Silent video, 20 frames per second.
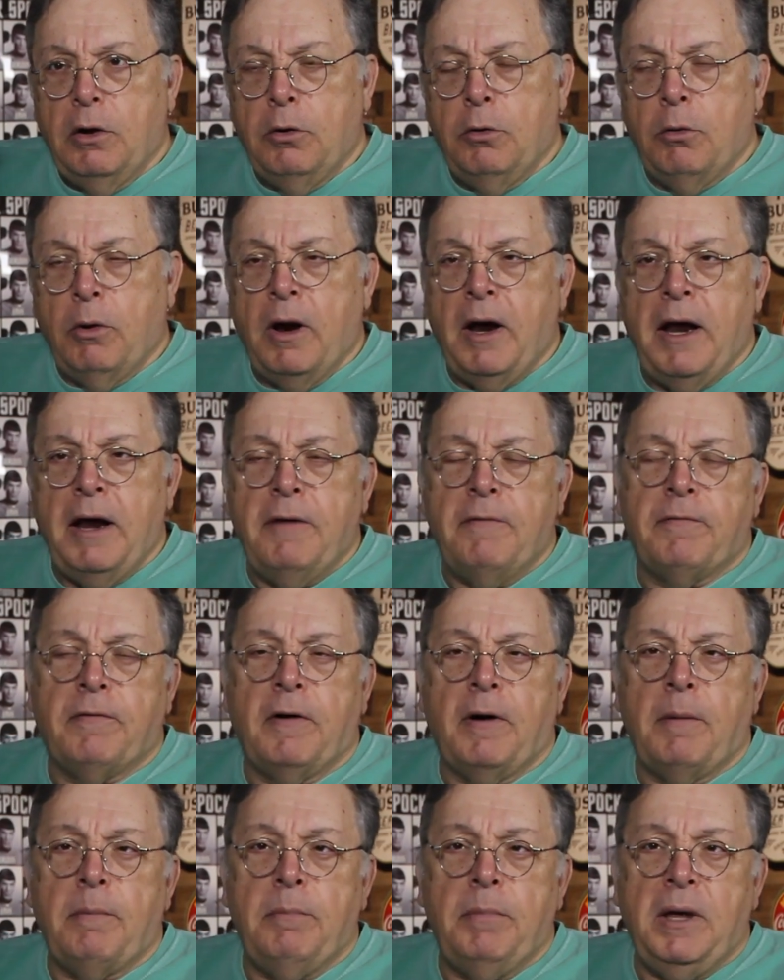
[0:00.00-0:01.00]
Gray
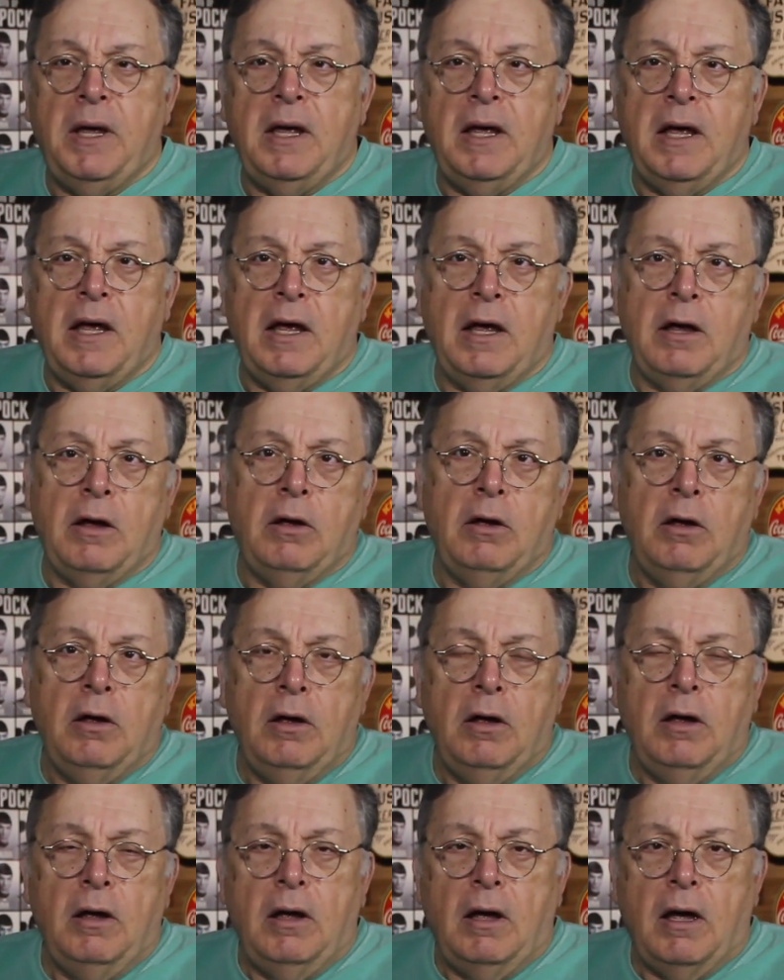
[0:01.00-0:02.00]
from being
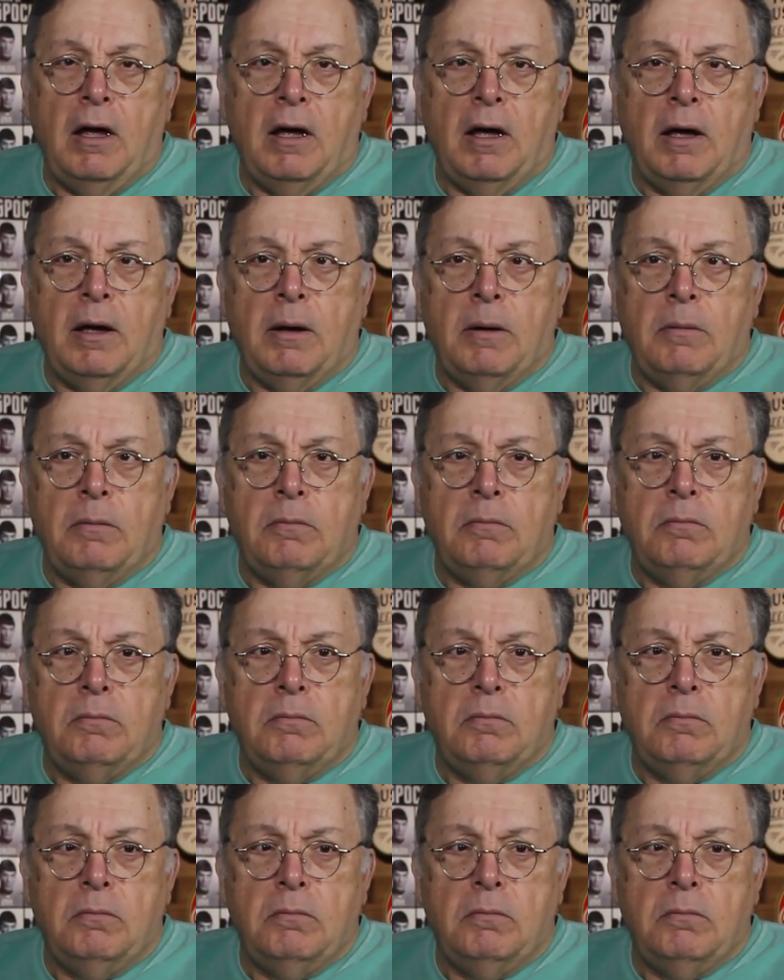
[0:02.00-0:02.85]
um,